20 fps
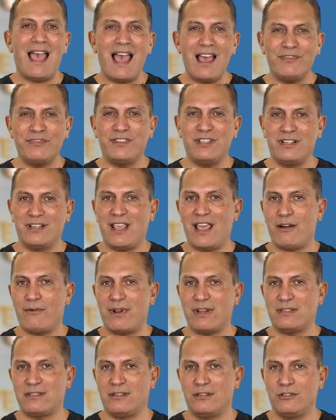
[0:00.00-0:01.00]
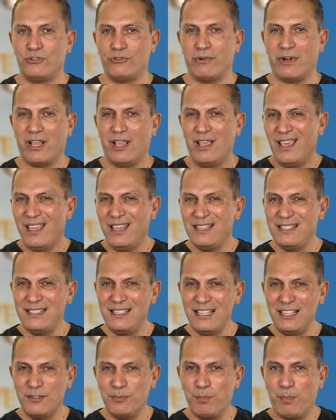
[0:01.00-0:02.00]
after cataract surgery? Is
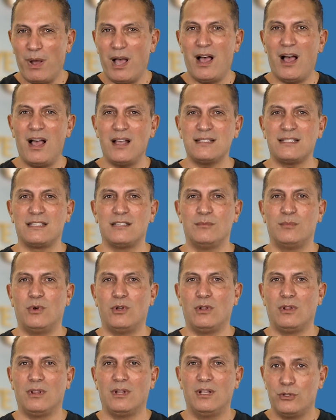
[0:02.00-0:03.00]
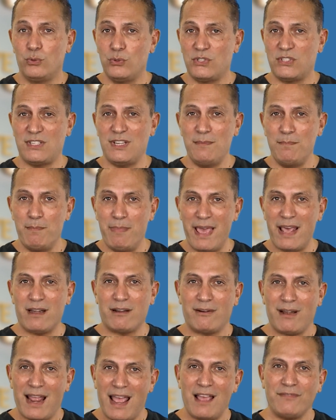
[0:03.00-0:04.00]
it possible to see
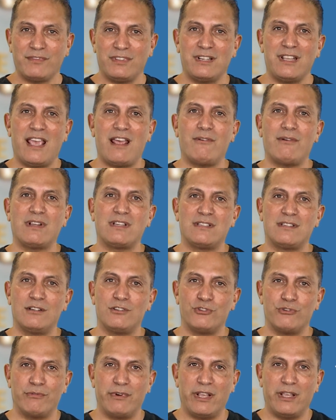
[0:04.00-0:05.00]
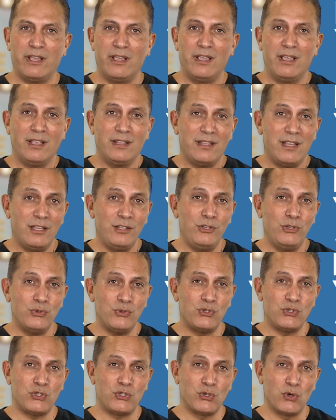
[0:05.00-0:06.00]
better after cataract surgery than you
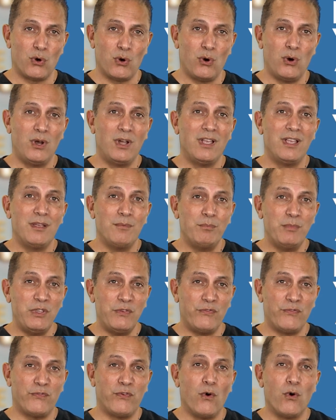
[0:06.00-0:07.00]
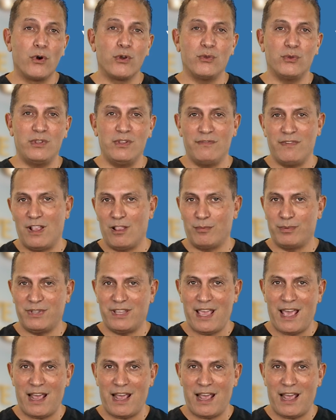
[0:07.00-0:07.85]
saw before you developed